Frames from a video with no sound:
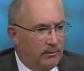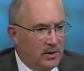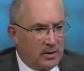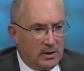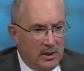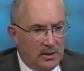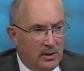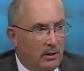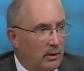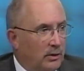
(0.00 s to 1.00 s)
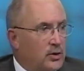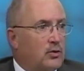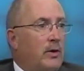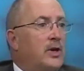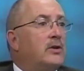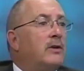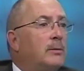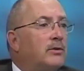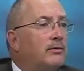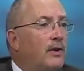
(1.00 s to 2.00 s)
he's, he's a little estranged
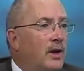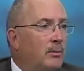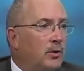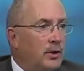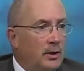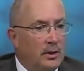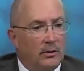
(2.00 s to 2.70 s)
from his family.